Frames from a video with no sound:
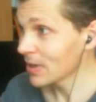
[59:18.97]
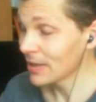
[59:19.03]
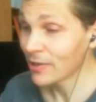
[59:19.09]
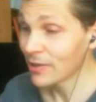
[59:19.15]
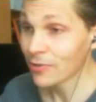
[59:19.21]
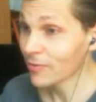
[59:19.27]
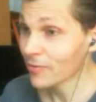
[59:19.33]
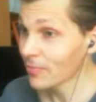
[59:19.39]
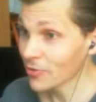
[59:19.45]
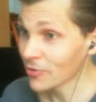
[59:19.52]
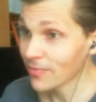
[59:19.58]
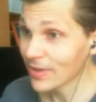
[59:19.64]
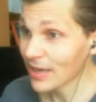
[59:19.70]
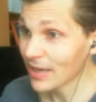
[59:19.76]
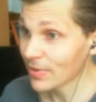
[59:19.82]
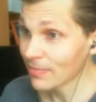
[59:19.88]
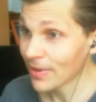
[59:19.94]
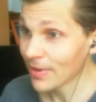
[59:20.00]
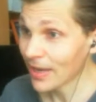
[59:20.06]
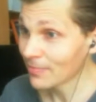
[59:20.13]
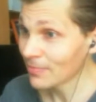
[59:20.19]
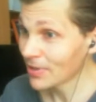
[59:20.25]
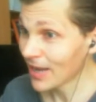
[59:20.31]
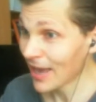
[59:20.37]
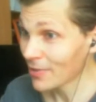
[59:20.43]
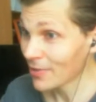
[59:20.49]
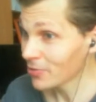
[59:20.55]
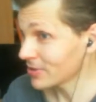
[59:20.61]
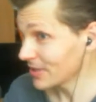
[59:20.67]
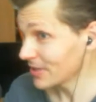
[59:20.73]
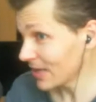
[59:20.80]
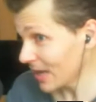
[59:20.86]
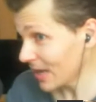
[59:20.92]
is supposed to be coming back, but
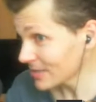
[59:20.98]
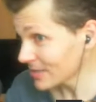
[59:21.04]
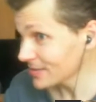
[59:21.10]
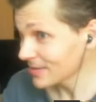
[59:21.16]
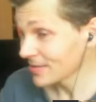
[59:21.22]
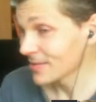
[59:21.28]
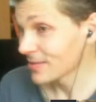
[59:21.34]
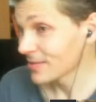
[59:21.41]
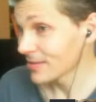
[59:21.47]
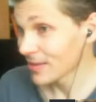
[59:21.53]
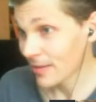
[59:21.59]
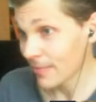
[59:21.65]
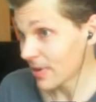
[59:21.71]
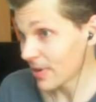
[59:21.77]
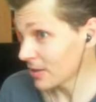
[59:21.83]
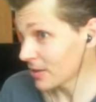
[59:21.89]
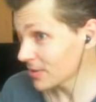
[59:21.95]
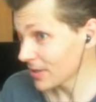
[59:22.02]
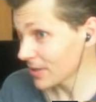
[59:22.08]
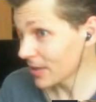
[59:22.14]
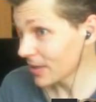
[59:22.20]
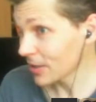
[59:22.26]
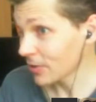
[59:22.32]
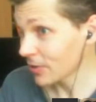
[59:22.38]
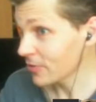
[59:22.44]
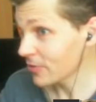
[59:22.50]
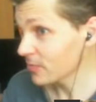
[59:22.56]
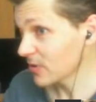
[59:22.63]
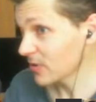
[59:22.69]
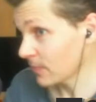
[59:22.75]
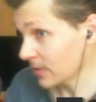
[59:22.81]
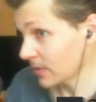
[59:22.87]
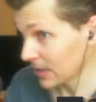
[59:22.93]
hasn't yet. They're apparently getting close,
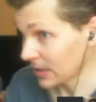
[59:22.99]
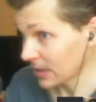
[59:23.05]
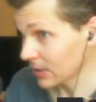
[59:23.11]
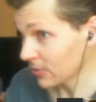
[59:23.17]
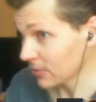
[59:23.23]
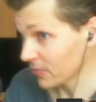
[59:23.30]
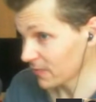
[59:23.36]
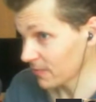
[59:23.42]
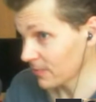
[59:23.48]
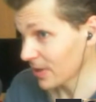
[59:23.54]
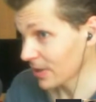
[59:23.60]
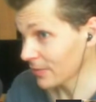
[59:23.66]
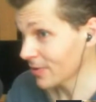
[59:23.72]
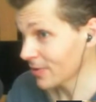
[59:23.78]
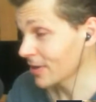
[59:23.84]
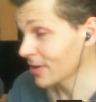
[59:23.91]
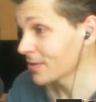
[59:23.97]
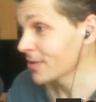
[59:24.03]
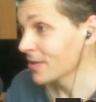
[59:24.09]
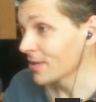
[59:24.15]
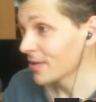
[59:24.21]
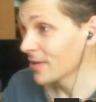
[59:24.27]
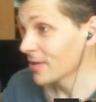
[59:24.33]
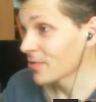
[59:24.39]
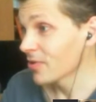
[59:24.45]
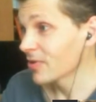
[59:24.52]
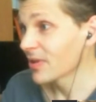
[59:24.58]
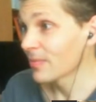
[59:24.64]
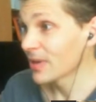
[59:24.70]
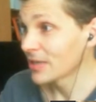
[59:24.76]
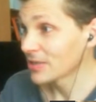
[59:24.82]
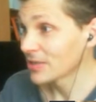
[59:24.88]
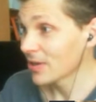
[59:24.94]
but they've been getting close for months now. So in
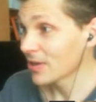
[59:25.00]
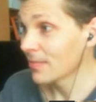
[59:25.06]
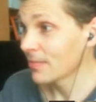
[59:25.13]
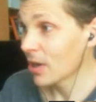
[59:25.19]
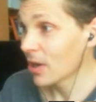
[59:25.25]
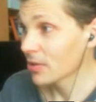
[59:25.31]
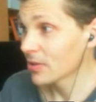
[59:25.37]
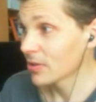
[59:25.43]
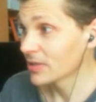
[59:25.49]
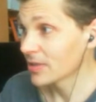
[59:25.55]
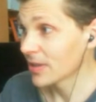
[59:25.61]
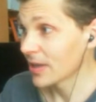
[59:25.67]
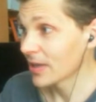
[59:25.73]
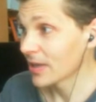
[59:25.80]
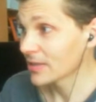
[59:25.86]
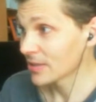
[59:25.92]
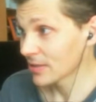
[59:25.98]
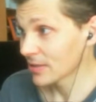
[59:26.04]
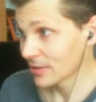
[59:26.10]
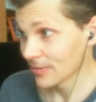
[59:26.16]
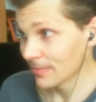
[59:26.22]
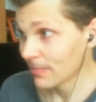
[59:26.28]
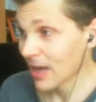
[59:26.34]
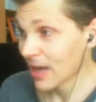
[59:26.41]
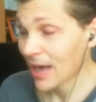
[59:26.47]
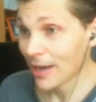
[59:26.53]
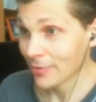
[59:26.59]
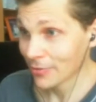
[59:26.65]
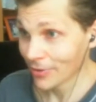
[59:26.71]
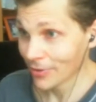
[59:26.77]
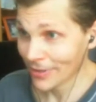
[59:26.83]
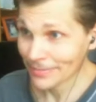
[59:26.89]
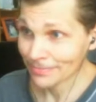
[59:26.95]
the meantime, I'll link to that.
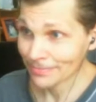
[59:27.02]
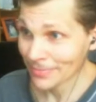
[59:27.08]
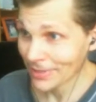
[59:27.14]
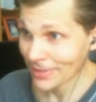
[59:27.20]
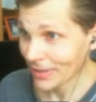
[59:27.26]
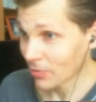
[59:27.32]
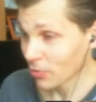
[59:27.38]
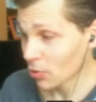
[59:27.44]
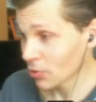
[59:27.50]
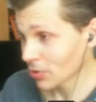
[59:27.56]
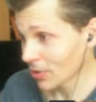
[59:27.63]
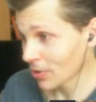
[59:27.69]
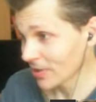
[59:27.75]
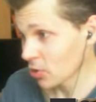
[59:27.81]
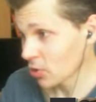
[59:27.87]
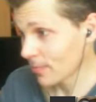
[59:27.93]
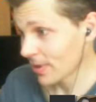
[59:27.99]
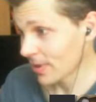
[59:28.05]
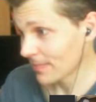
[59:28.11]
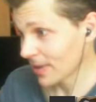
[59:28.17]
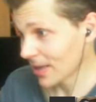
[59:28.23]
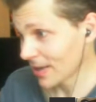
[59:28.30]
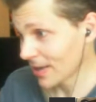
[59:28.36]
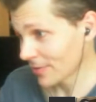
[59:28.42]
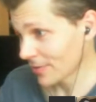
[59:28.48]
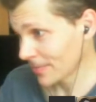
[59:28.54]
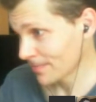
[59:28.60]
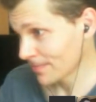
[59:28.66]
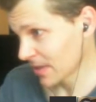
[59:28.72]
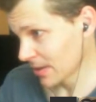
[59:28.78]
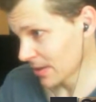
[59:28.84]
Parsley, another online combat parser.